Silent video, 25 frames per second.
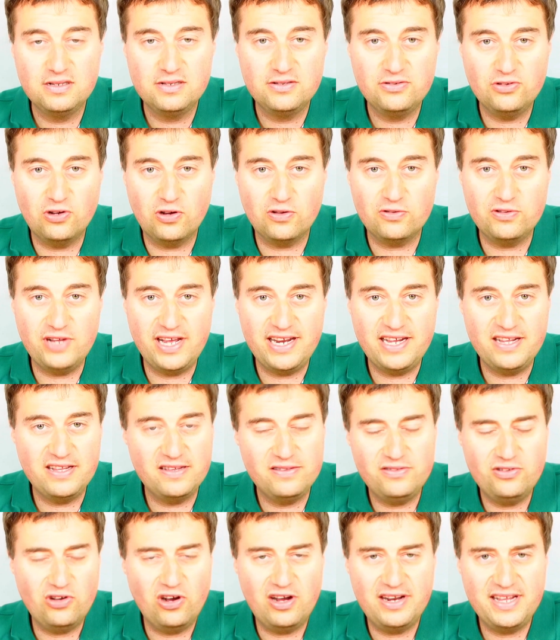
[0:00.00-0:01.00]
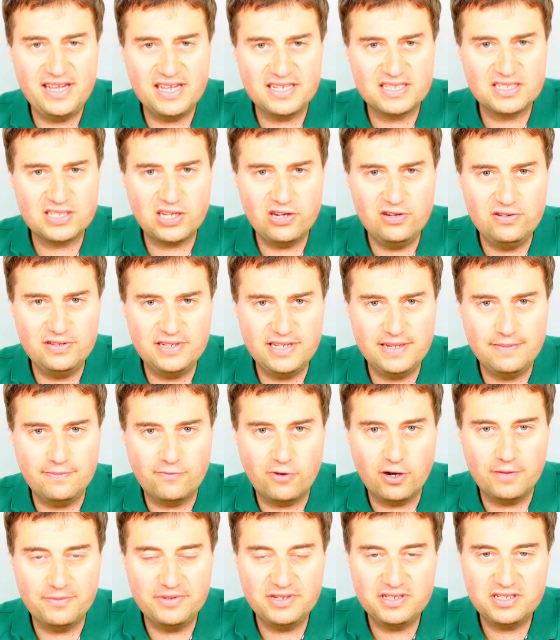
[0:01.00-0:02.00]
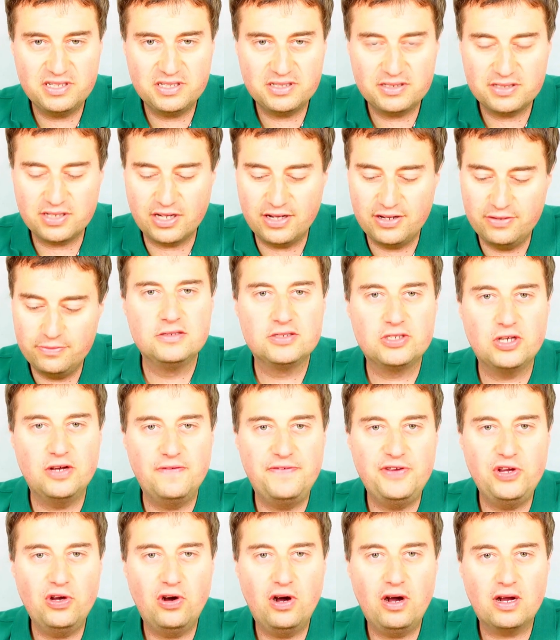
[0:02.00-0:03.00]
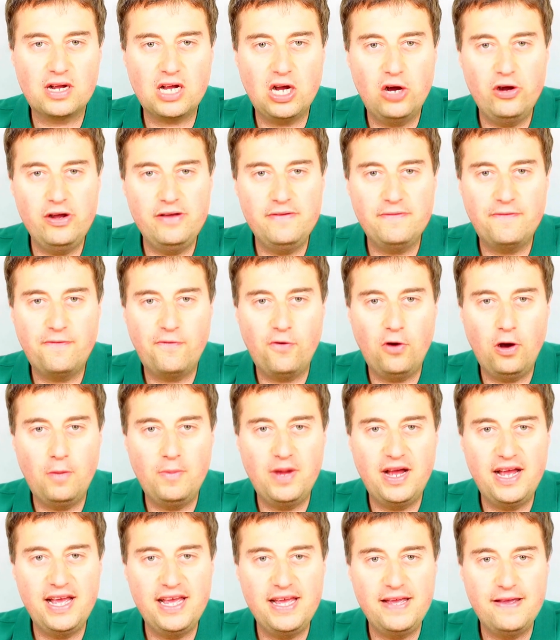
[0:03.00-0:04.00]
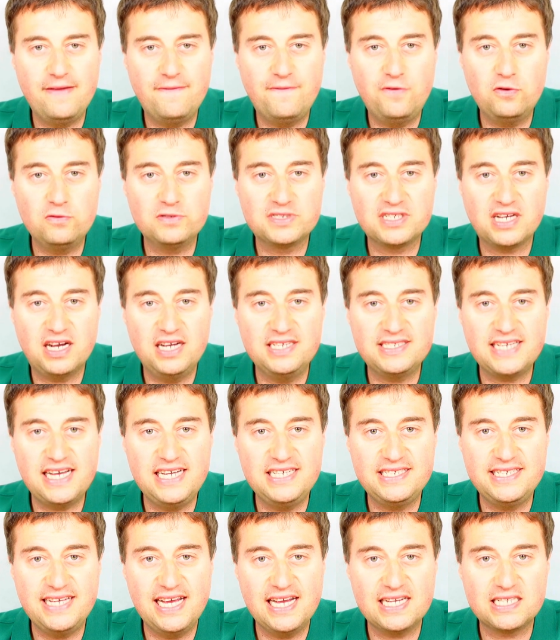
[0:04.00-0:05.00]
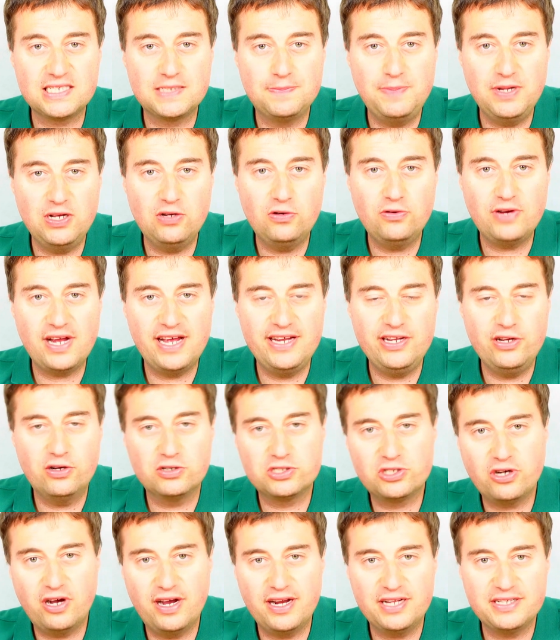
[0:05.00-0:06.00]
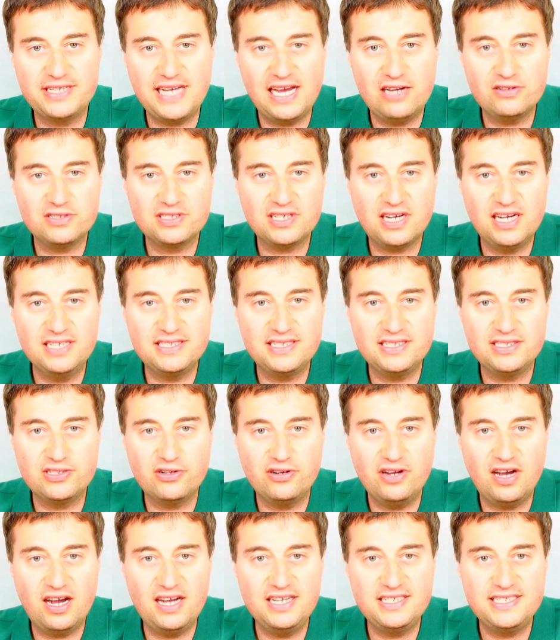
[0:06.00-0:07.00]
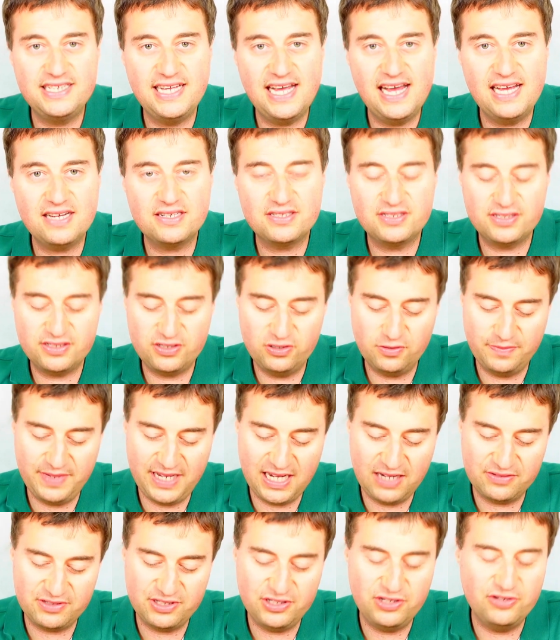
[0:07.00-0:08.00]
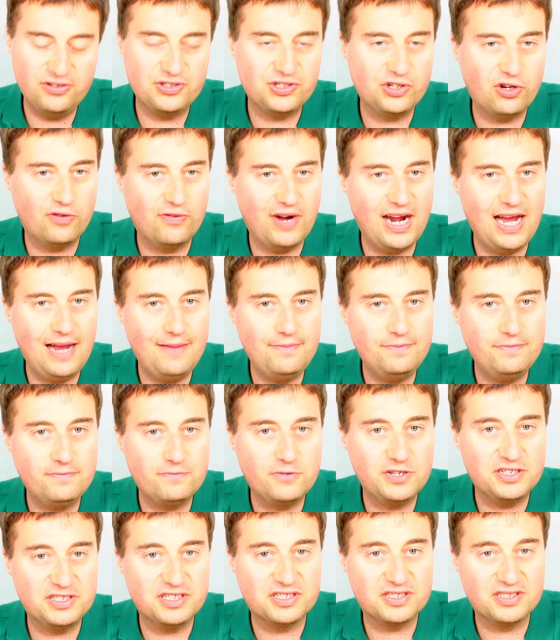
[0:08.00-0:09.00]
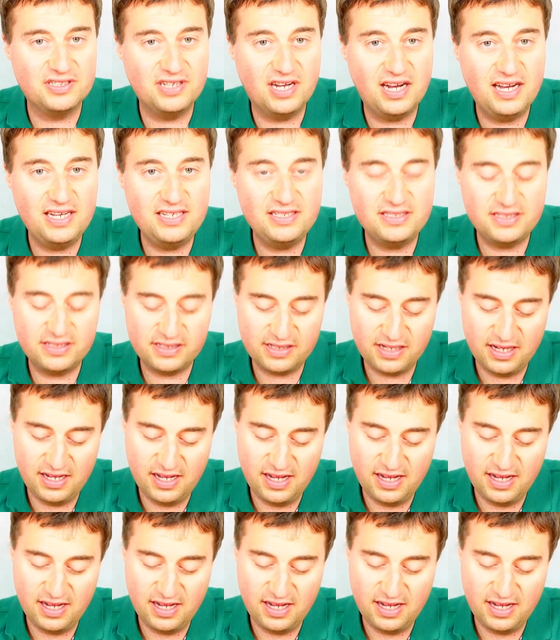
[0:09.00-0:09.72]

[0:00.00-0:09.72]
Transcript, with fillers: Not any, not any of the SO-DIMM rubbish. So, so if you are going from a full-size ATX build and you're trying to downsize into an ITX, you'll be able to use your RAM, which is nice.